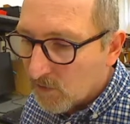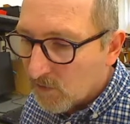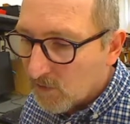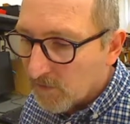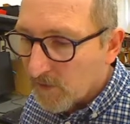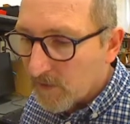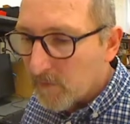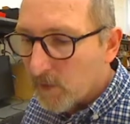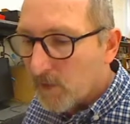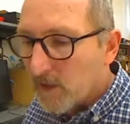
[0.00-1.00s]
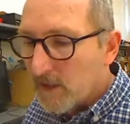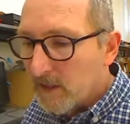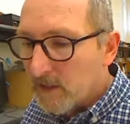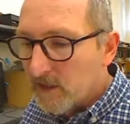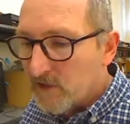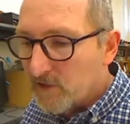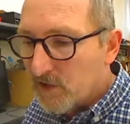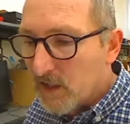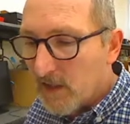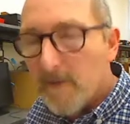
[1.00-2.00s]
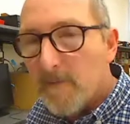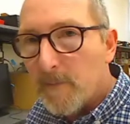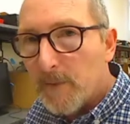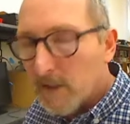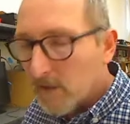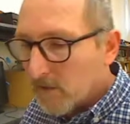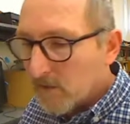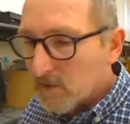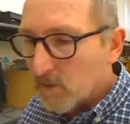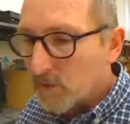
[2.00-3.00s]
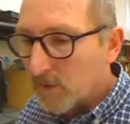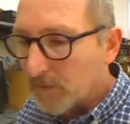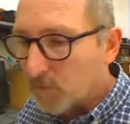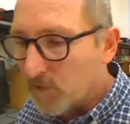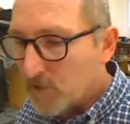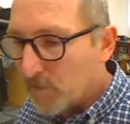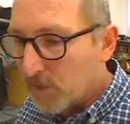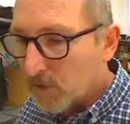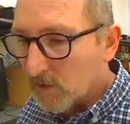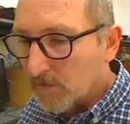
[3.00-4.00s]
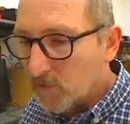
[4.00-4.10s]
divided by Z. So we've got the reciprocal of the